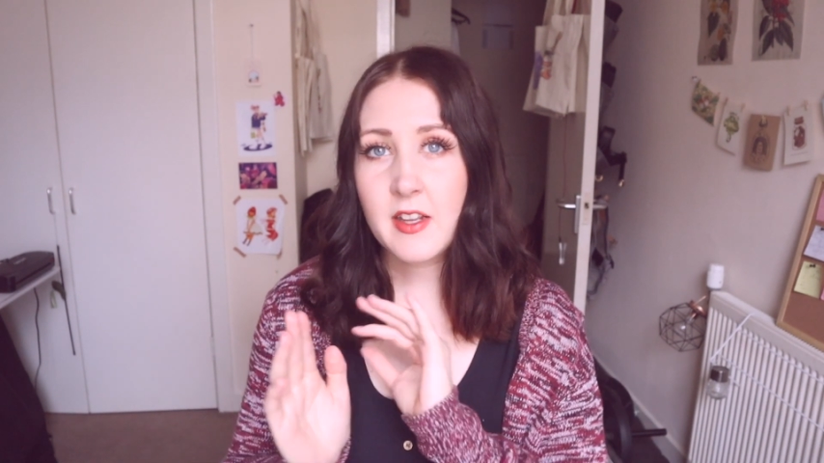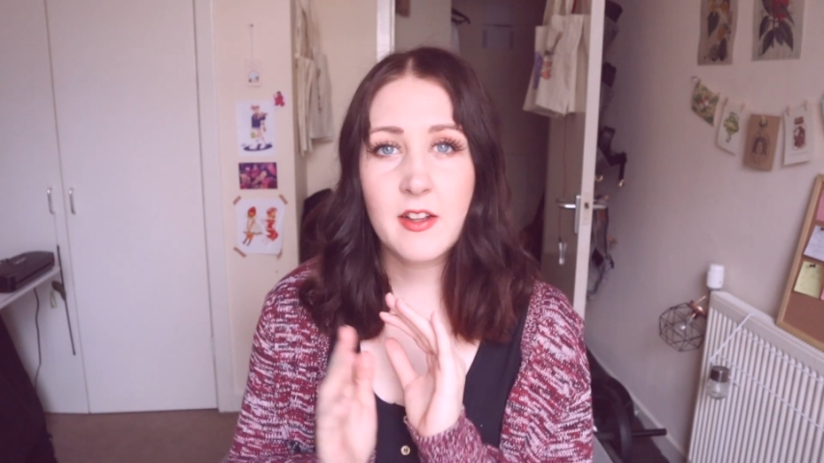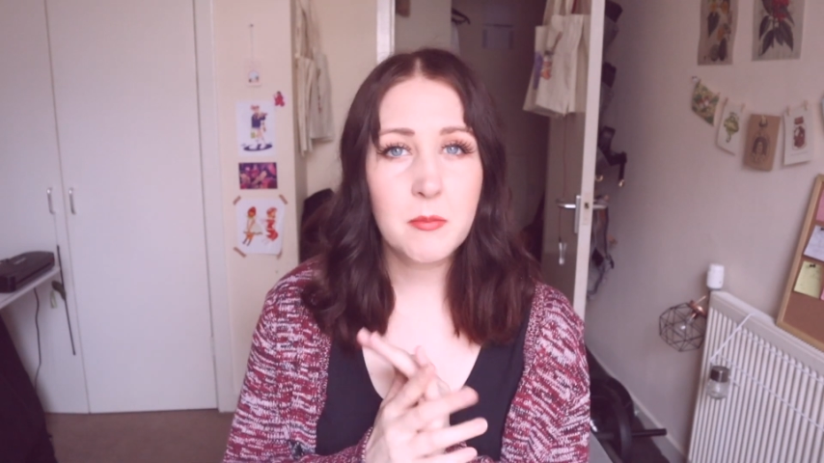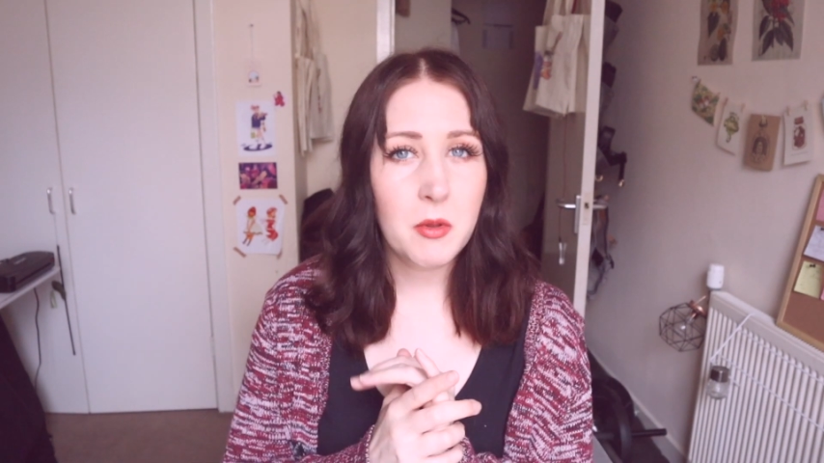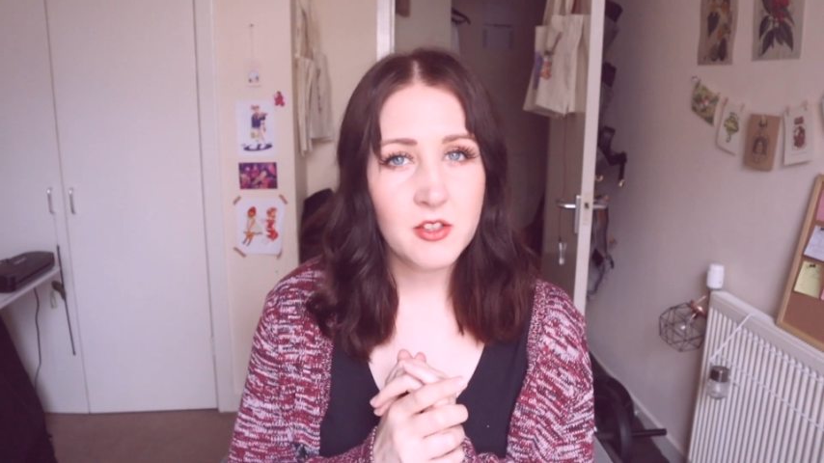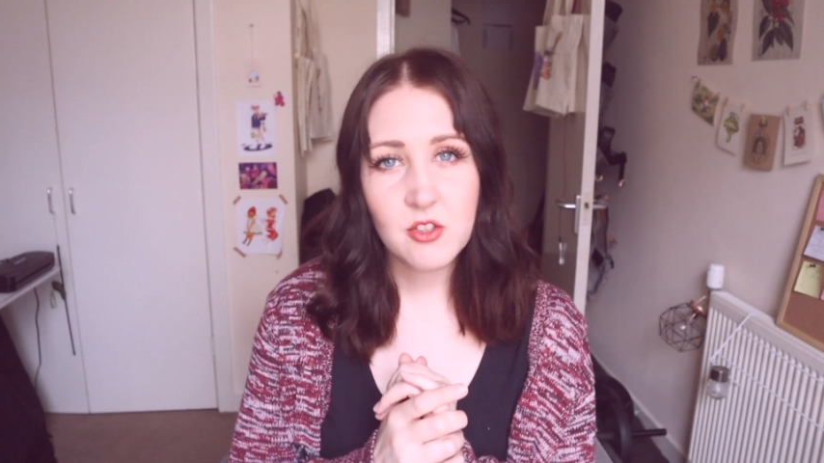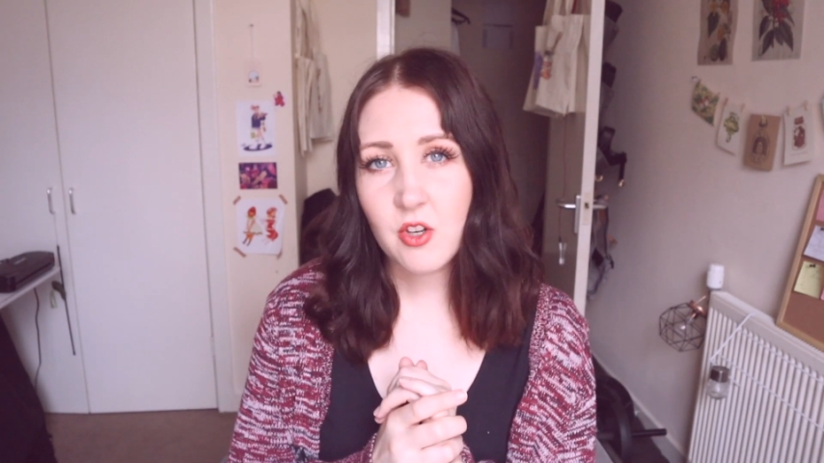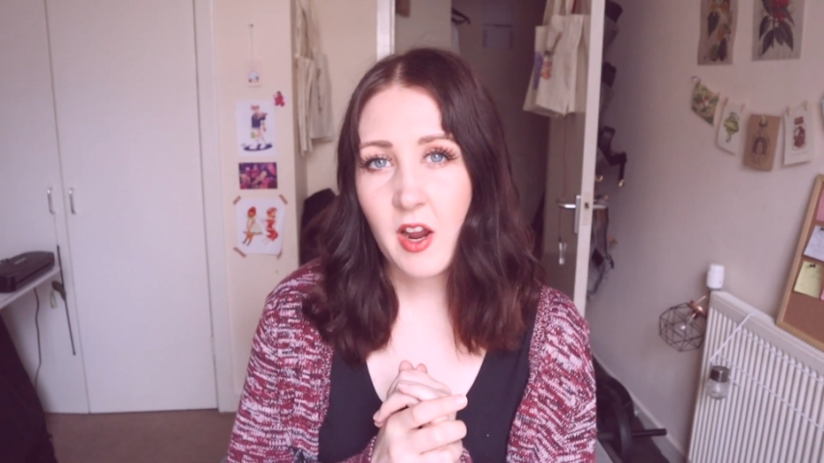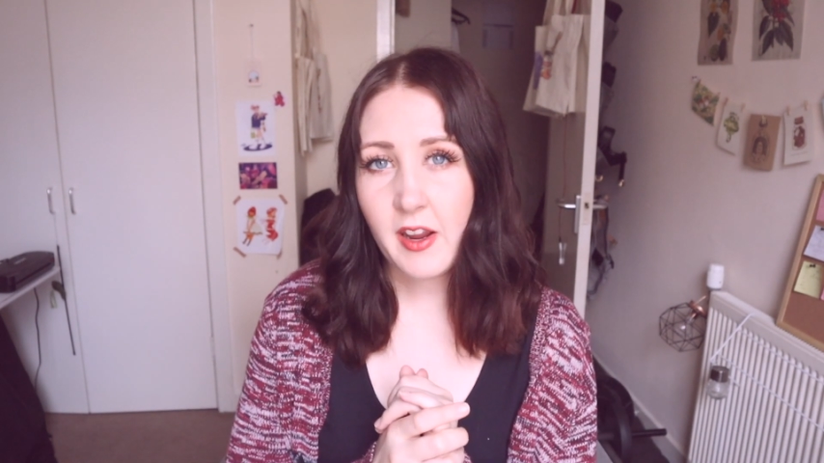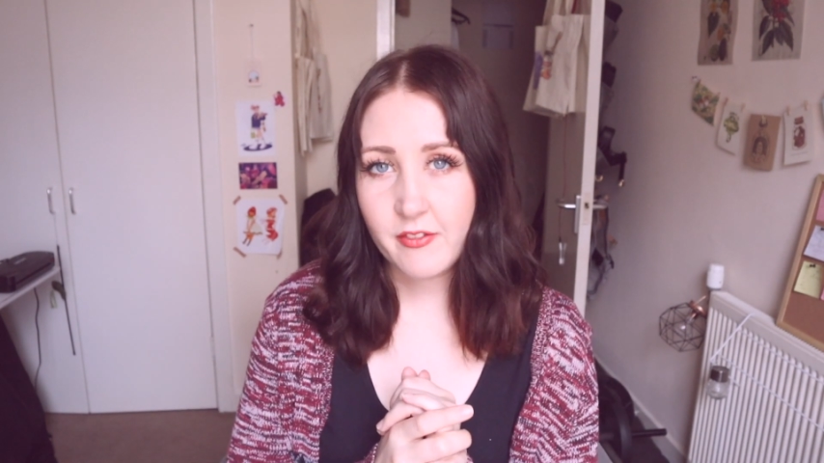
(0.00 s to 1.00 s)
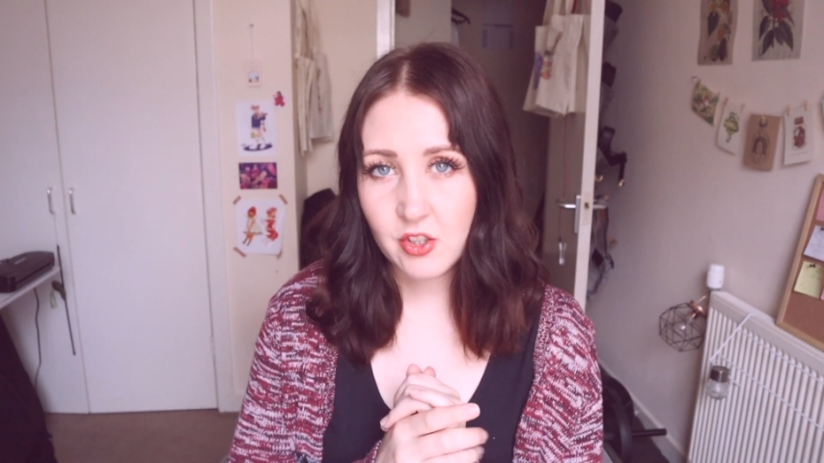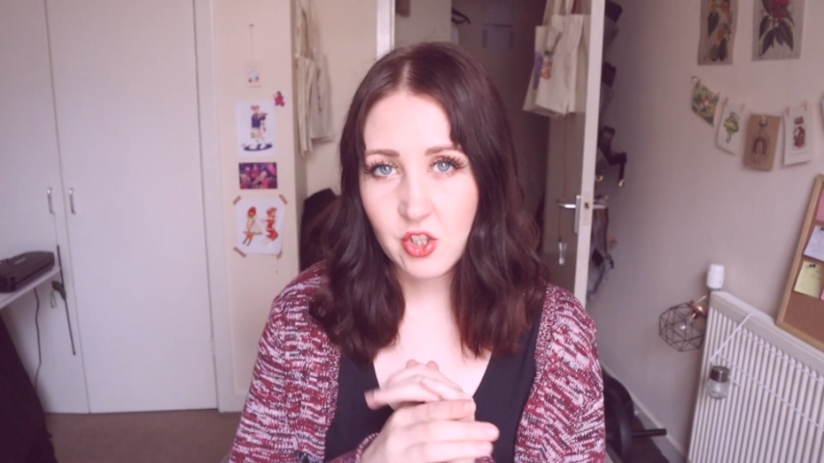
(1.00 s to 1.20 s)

gets blunter, I have to